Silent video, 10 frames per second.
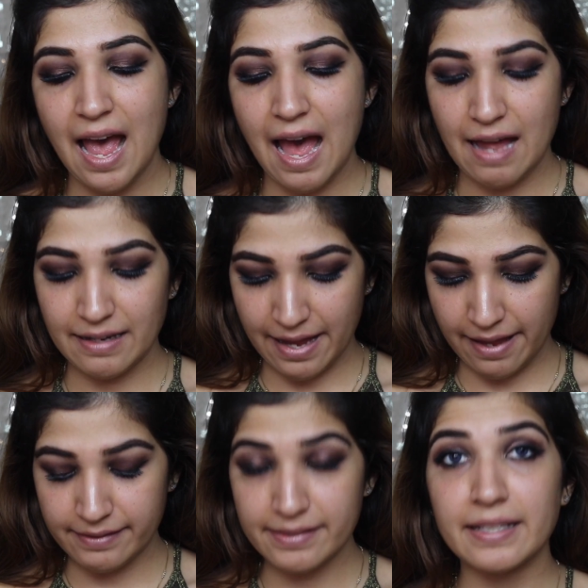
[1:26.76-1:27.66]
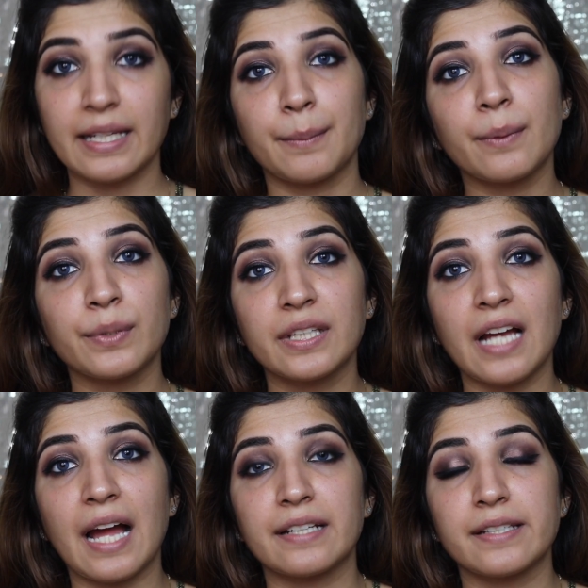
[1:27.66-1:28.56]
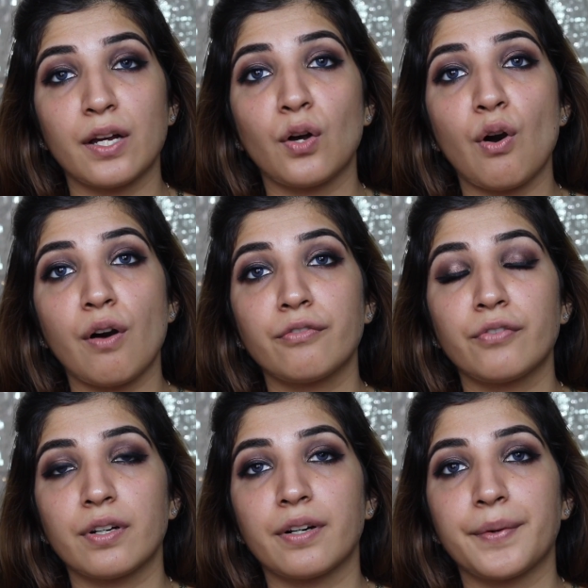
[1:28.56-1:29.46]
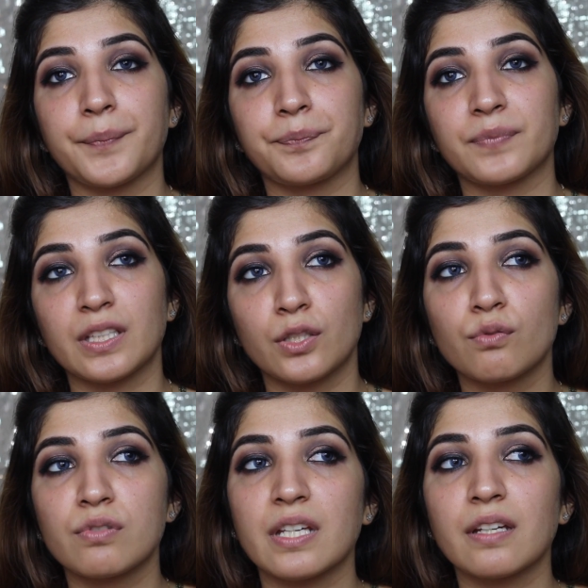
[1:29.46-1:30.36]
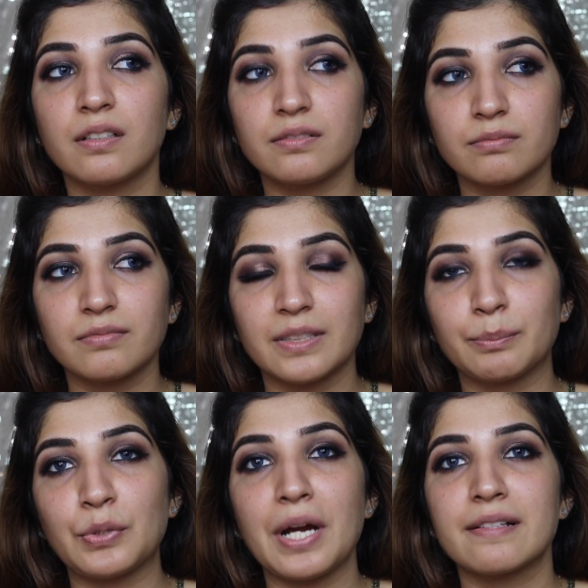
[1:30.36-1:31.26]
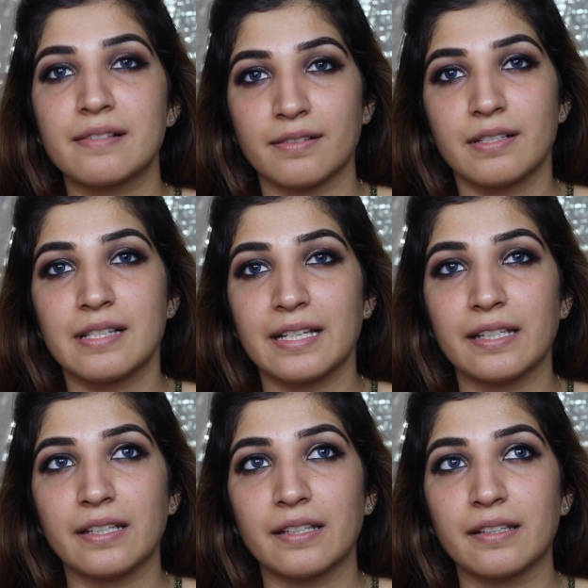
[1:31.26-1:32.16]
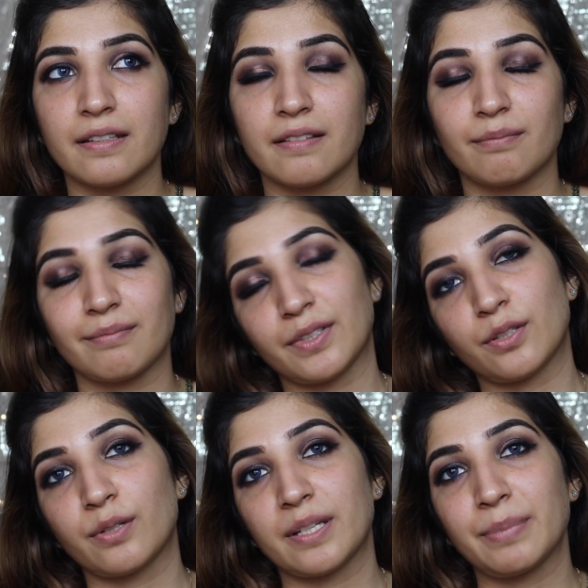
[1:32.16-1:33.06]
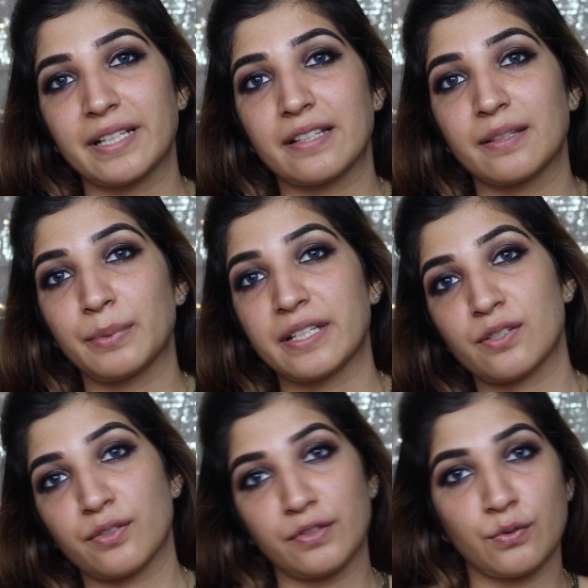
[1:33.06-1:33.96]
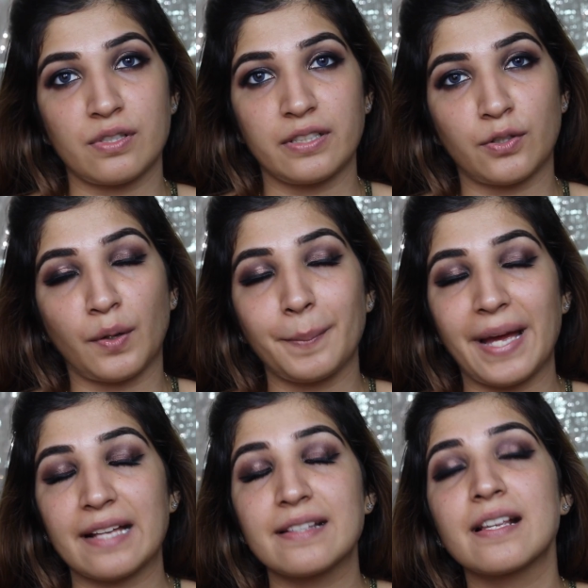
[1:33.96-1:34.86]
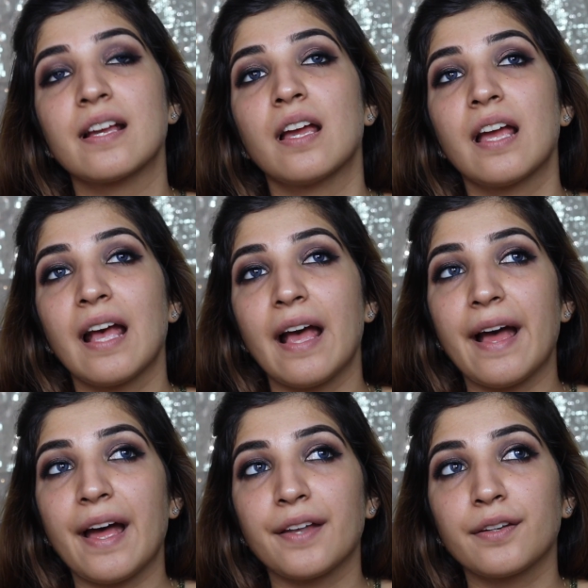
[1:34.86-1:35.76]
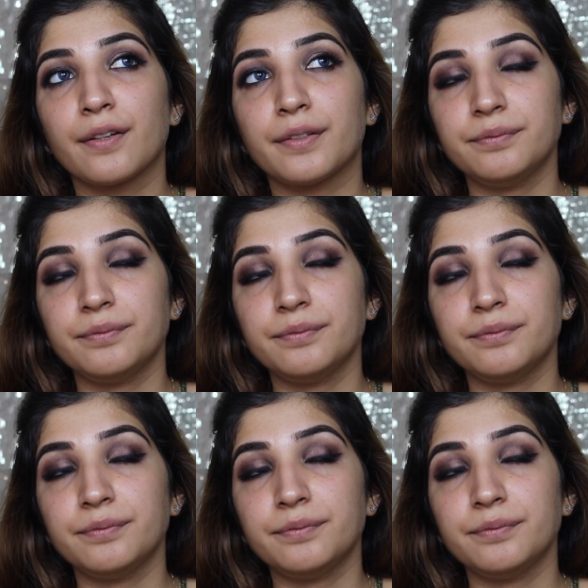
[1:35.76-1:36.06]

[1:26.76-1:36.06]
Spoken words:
and hence they came up with the idea of using the bra inserts in the place of those silicone pads. And